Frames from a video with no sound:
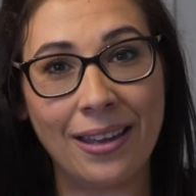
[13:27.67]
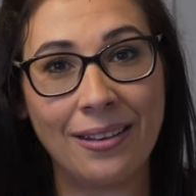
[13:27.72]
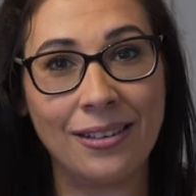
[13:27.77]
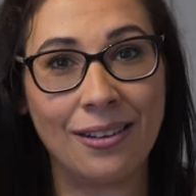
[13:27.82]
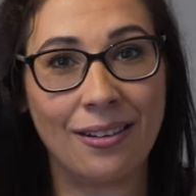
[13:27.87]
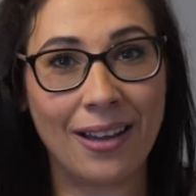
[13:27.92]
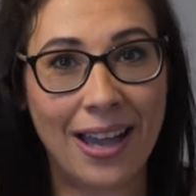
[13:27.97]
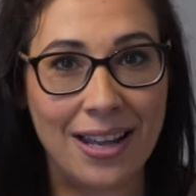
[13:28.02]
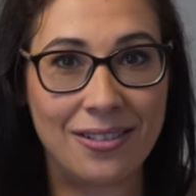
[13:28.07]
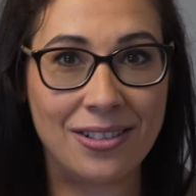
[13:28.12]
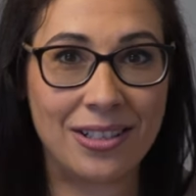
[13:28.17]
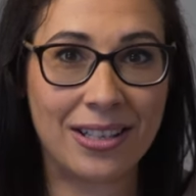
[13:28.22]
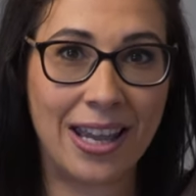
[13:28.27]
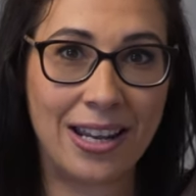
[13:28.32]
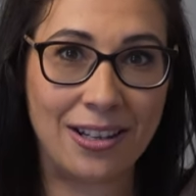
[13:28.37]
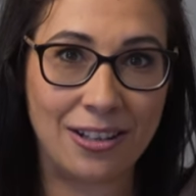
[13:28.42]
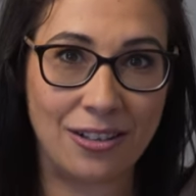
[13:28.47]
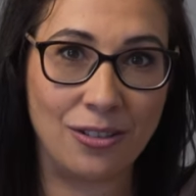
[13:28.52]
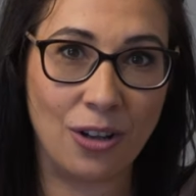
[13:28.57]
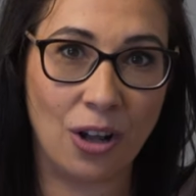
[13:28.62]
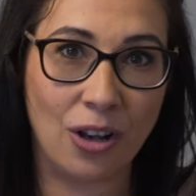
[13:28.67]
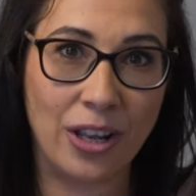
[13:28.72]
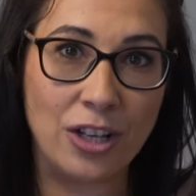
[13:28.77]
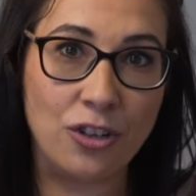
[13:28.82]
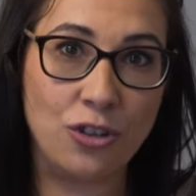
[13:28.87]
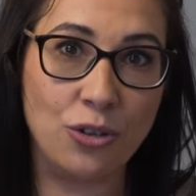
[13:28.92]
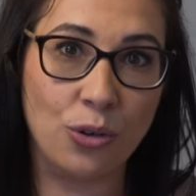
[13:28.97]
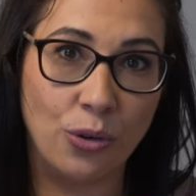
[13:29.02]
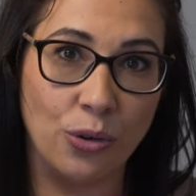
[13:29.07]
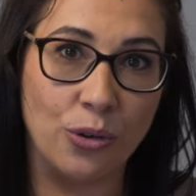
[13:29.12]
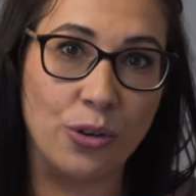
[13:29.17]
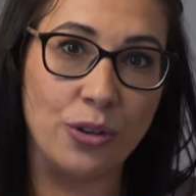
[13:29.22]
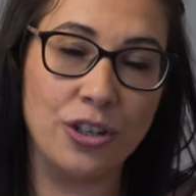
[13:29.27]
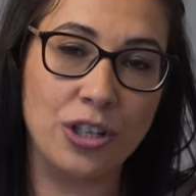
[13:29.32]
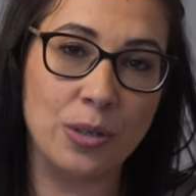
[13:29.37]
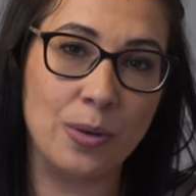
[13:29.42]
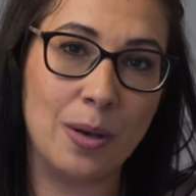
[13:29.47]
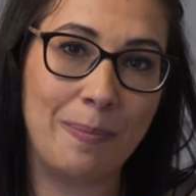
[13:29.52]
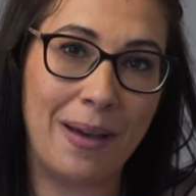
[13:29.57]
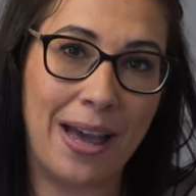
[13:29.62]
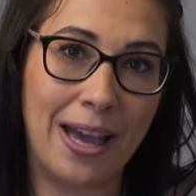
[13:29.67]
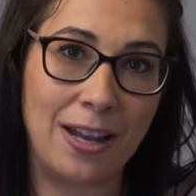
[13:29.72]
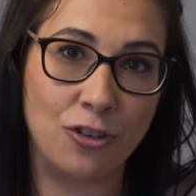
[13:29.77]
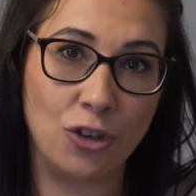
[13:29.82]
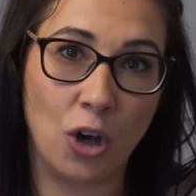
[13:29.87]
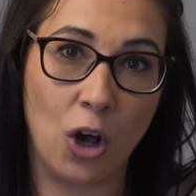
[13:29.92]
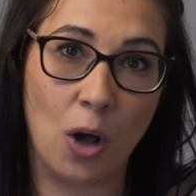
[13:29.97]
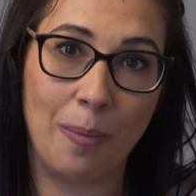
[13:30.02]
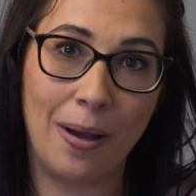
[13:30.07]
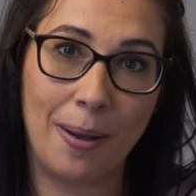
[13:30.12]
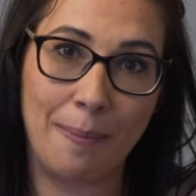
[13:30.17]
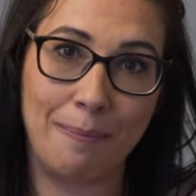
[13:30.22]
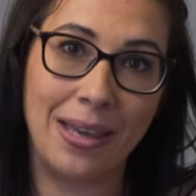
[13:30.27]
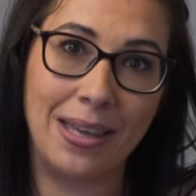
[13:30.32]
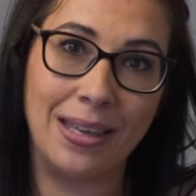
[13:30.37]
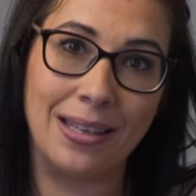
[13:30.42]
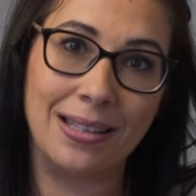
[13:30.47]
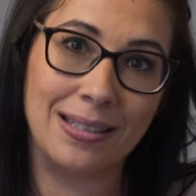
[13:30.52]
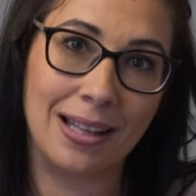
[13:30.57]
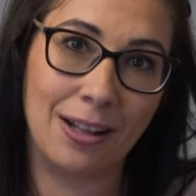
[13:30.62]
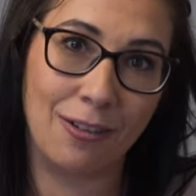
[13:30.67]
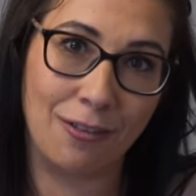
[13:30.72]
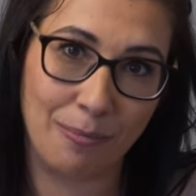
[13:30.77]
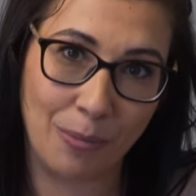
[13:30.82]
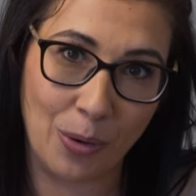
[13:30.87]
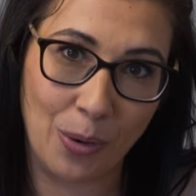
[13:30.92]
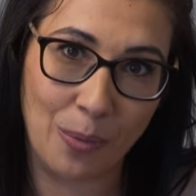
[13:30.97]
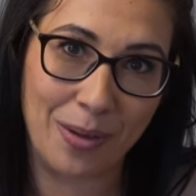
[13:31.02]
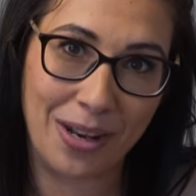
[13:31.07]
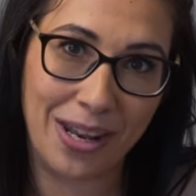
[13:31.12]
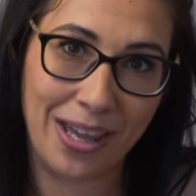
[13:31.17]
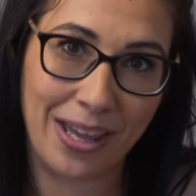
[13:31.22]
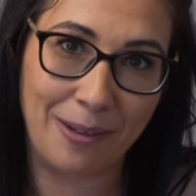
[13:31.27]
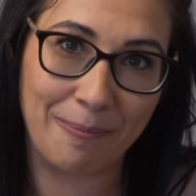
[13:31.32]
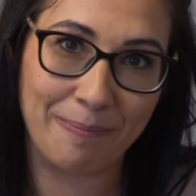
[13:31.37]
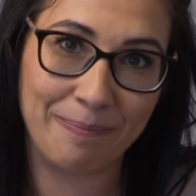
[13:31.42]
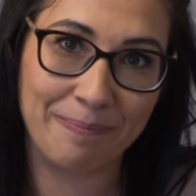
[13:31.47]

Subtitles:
and you're educated in knowledge, you're going to do a better job and make yourself more money.